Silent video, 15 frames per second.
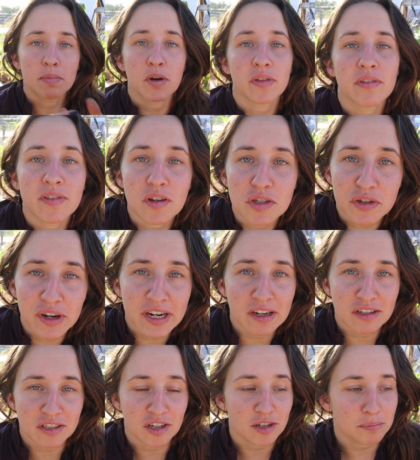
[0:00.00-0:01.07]
Both of those
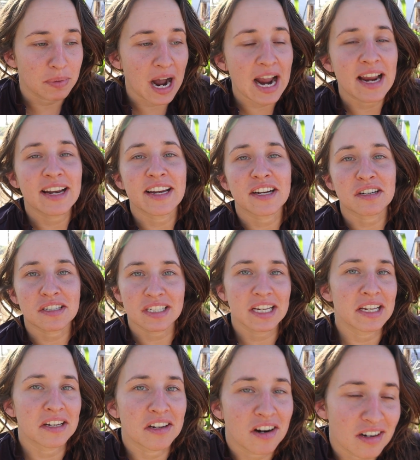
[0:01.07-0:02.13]
creators are pioneers
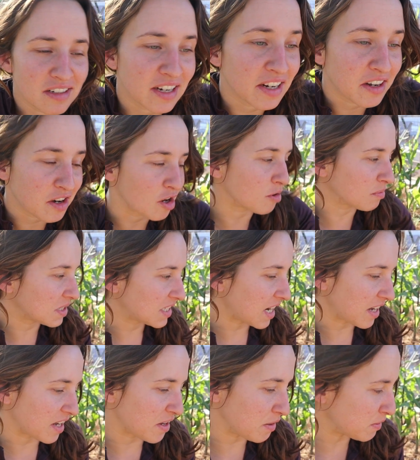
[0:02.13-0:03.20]
in gardening and
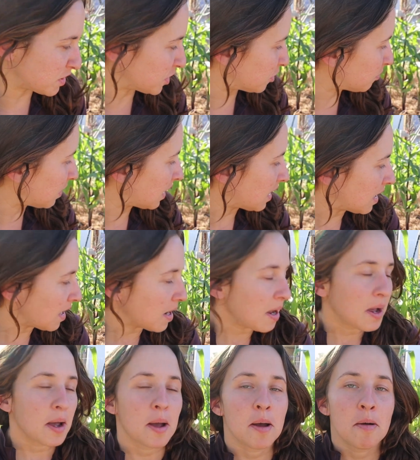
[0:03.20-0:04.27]
homesteading YouTube.
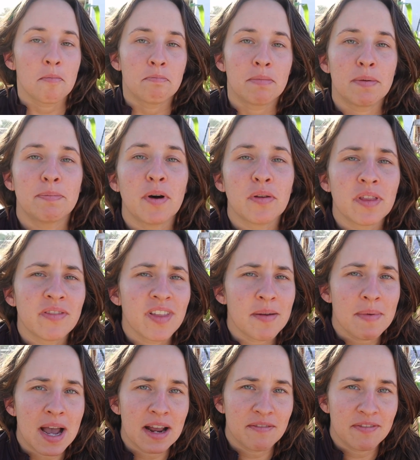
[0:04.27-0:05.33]
But both of
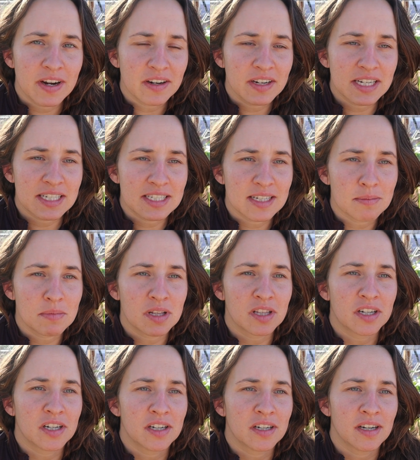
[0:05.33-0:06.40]
them had very
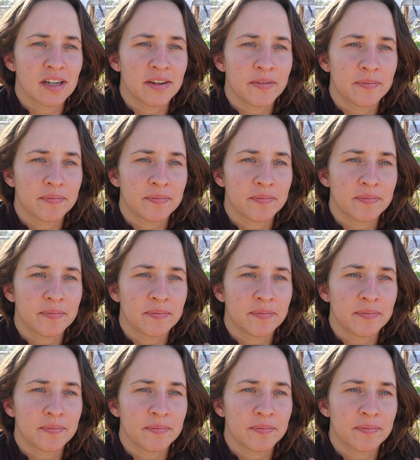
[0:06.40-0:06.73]
similar